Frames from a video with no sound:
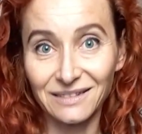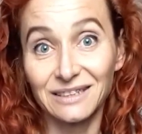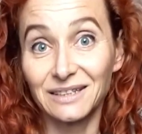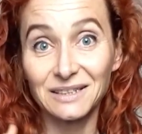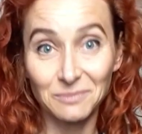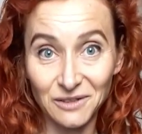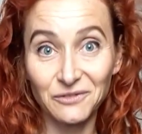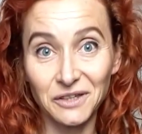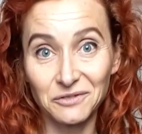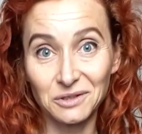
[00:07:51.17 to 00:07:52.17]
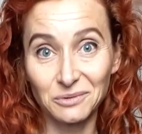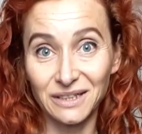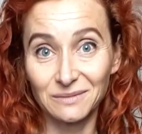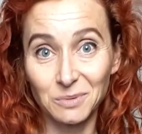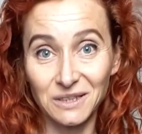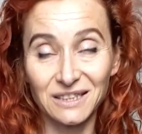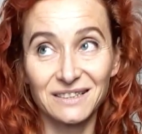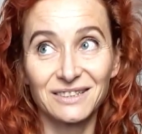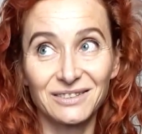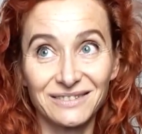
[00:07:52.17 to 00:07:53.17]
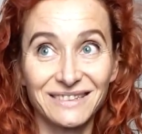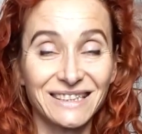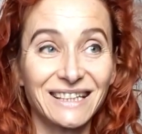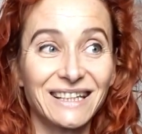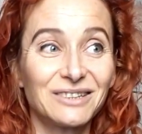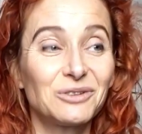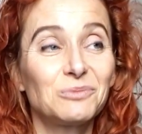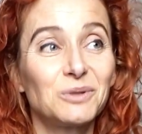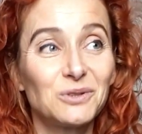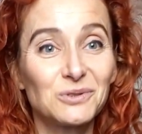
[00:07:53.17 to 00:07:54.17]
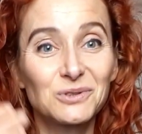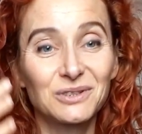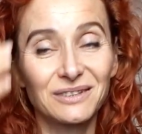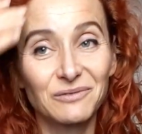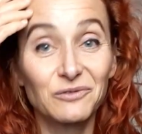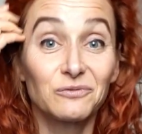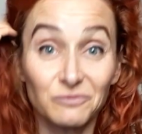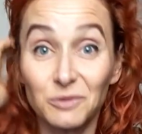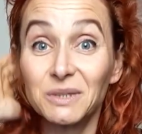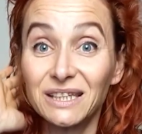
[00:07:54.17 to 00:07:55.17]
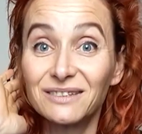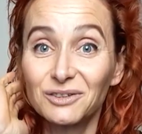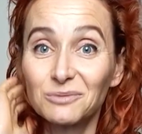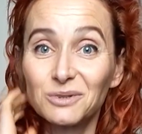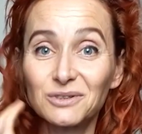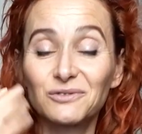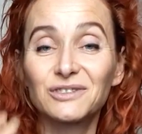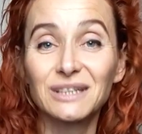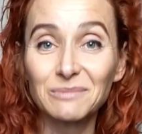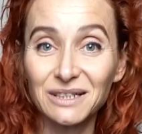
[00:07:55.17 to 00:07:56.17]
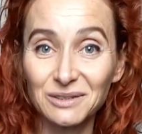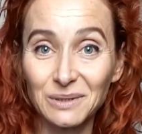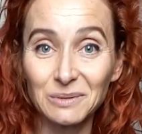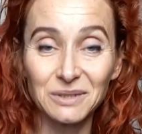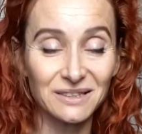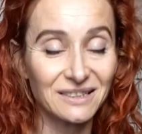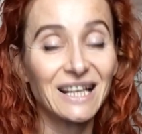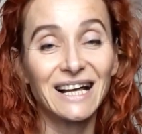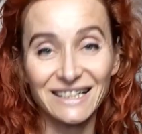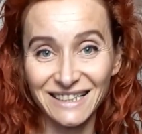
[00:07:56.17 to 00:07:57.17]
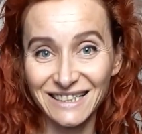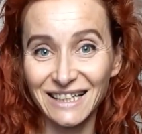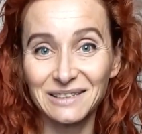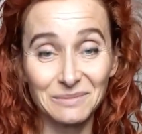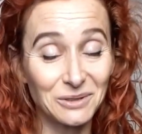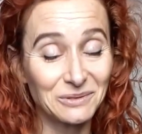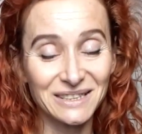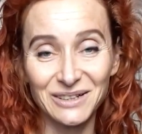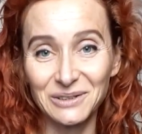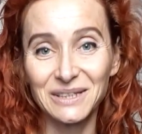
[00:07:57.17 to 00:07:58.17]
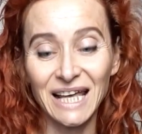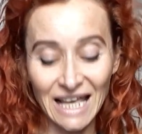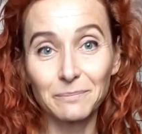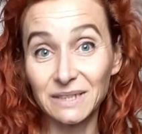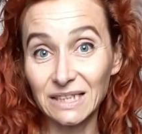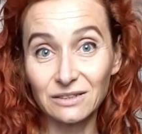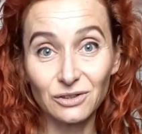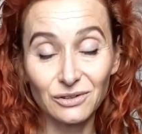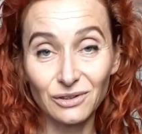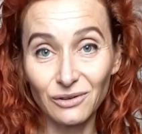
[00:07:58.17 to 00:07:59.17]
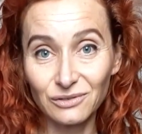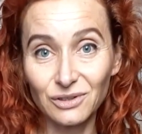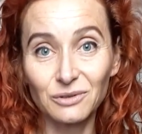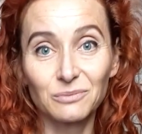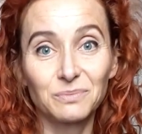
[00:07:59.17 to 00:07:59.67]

that's my favorite weight, because it could be used, for me, it could be used for summer as well, because, as I said, I'm always cold. But it could also